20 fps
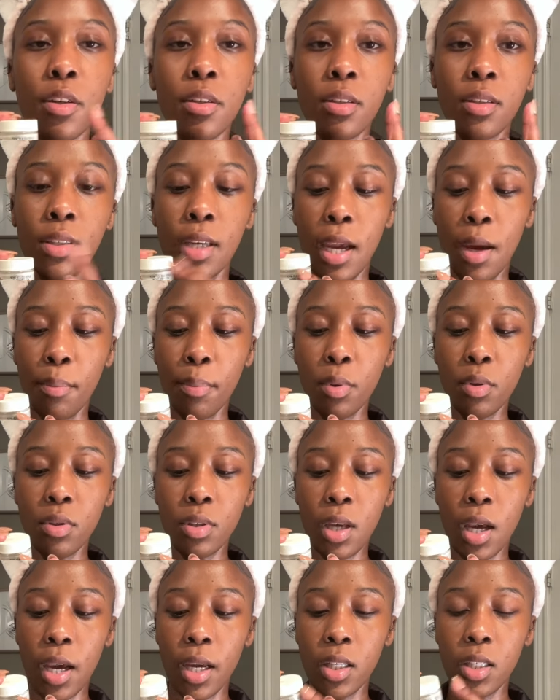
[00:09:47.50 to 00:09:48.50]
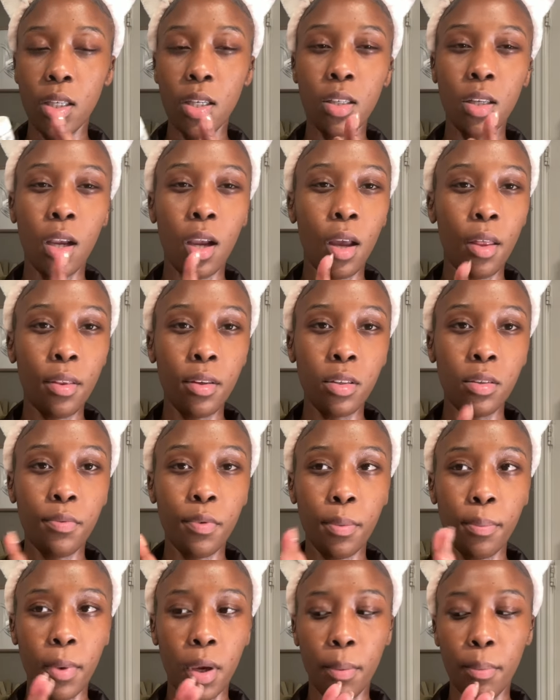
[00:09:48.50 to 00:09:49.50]
sample size because I got this for
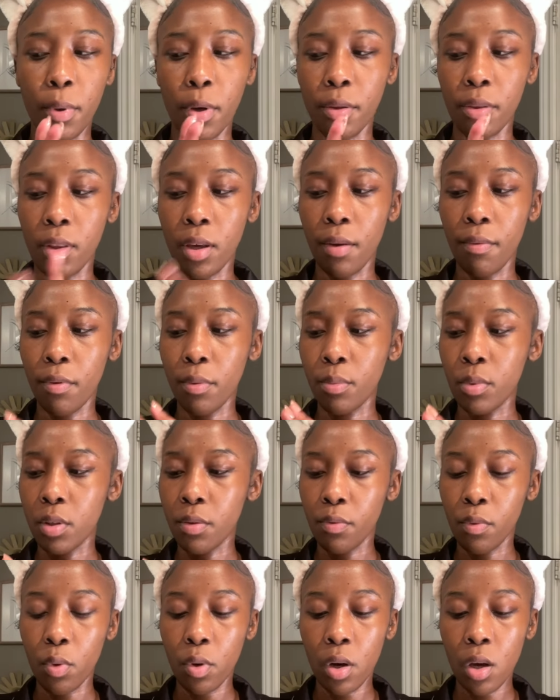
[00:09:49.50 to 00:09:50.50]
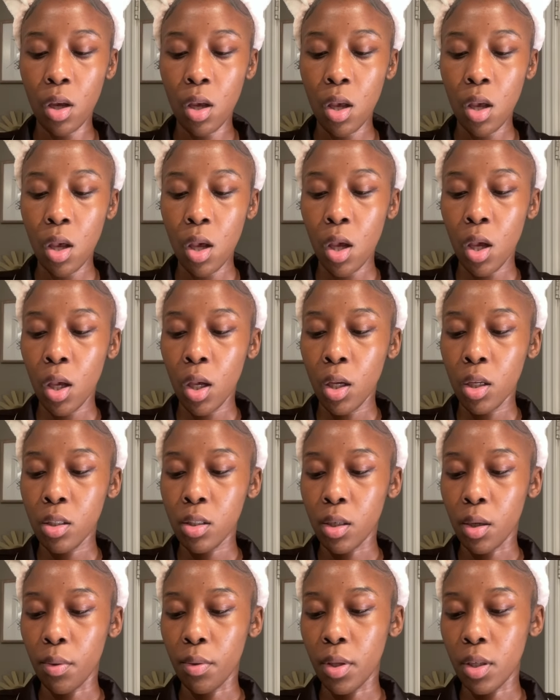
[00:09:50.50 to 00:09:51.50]
my birthday from Sephora.
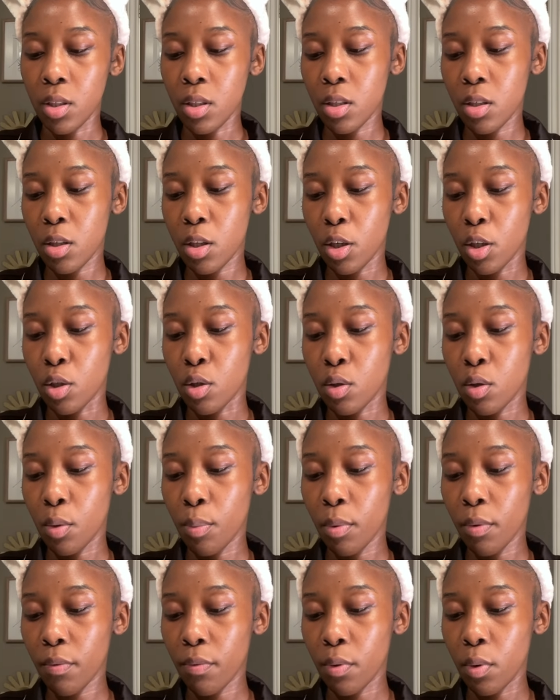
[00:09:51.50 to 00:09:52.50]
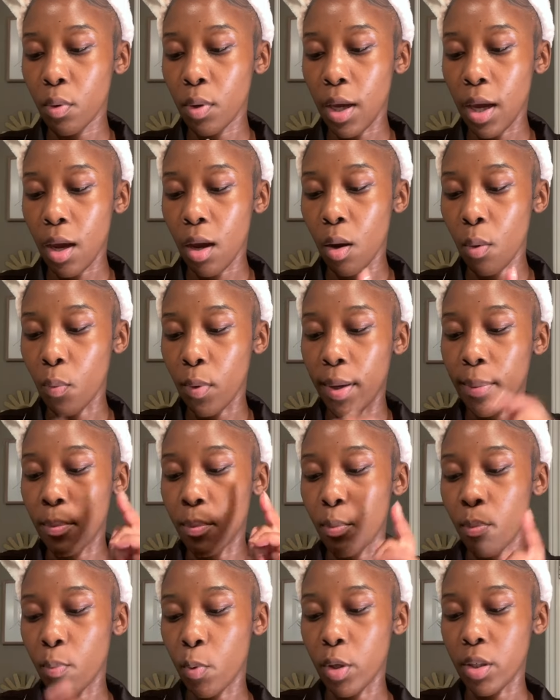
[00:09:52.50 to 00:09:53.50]
So this is their Superfood Air Whip
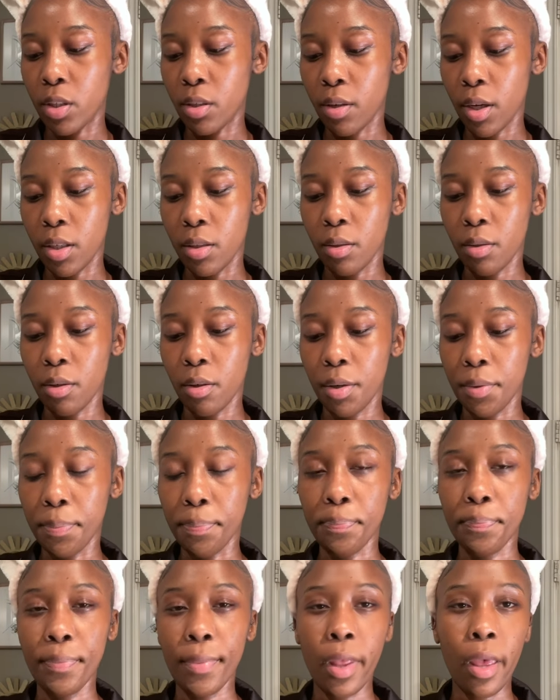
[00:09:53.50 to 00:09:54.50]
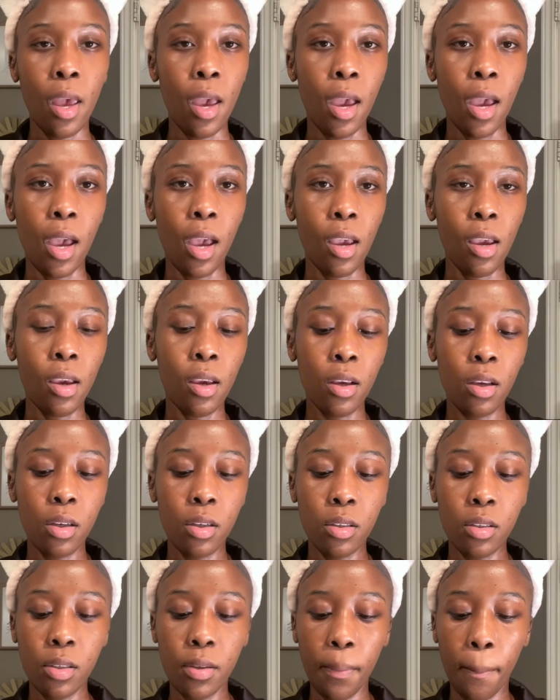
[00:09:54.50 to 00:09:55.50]
Moisturizer Cream.
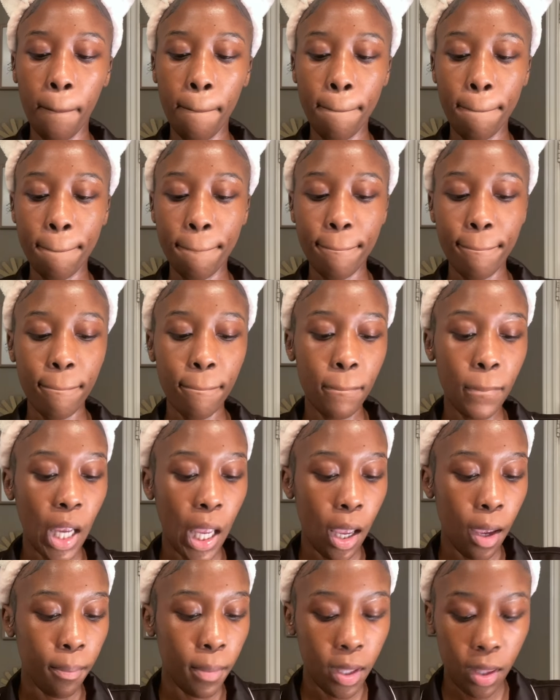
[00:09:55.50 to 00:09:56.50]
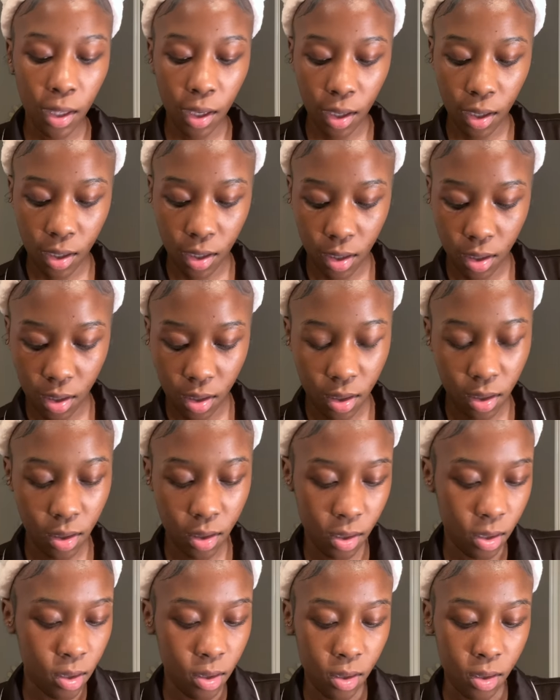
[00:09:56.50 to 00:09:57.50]
And I mean like,
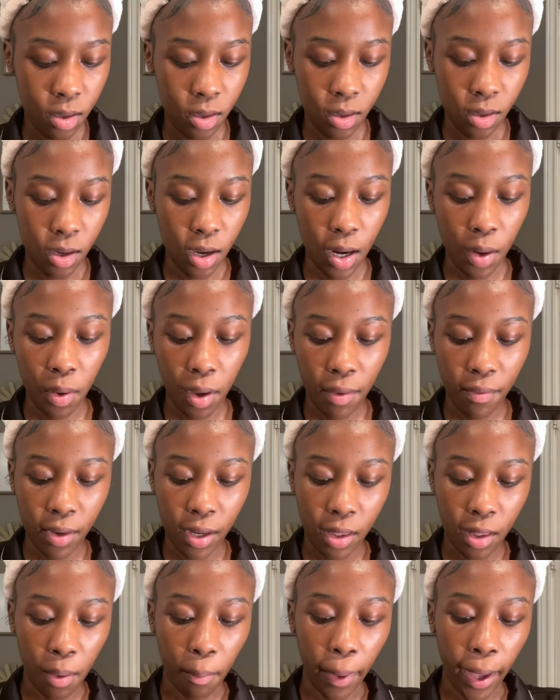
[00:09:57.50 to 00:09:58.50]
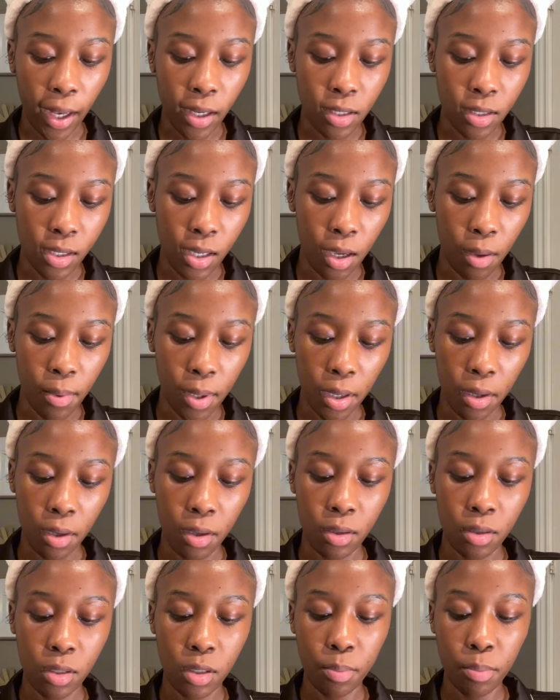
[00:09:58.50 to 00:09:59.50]
I don't have anything bad to say about it.
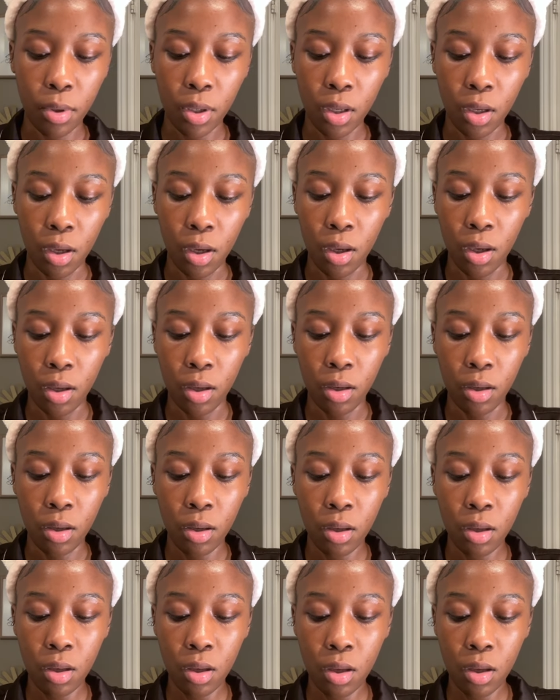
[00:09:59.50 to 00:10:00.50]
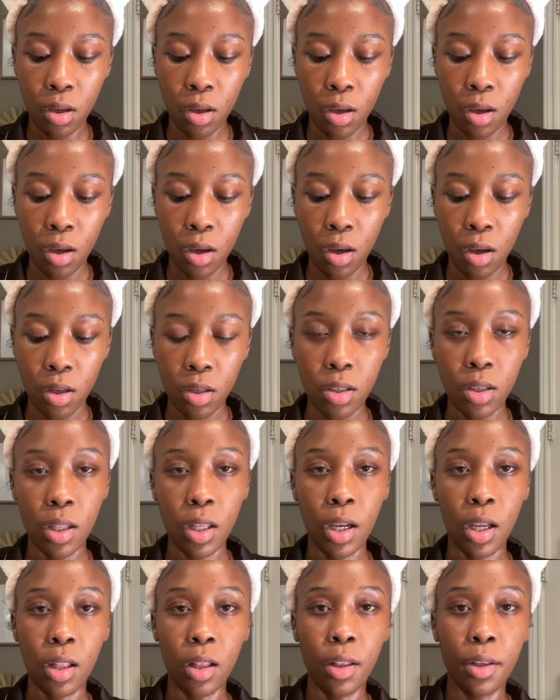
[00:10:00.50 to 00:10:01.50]
It's pretty good. It's
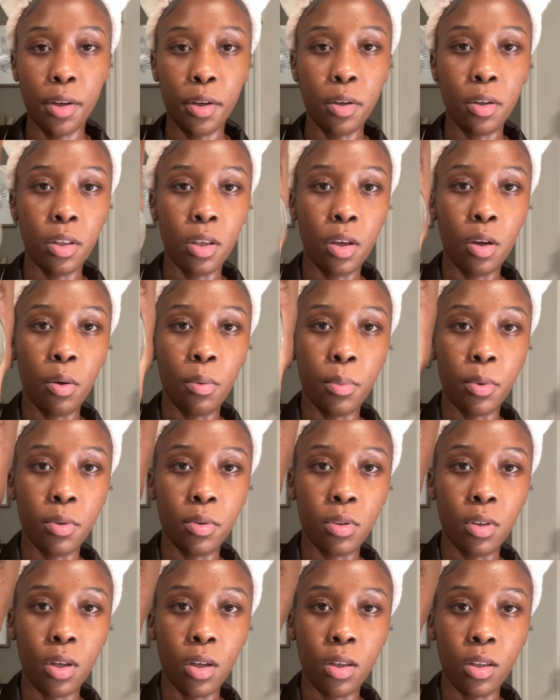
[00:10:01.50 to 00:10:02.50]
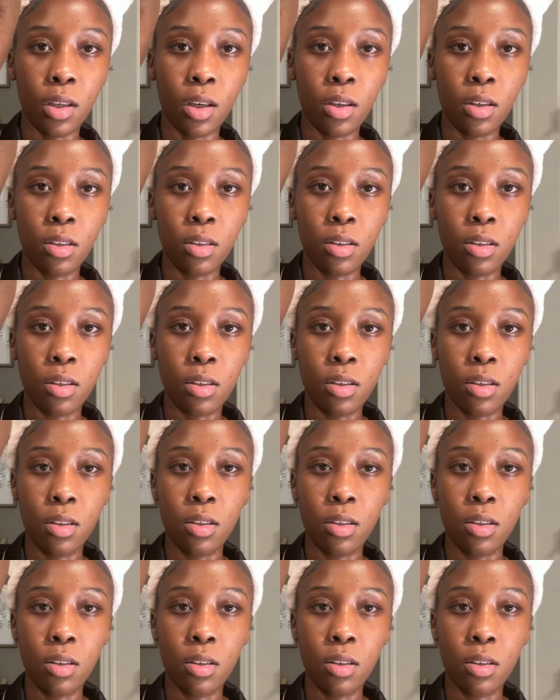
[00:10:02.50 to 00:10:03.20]
like literally almost done guys.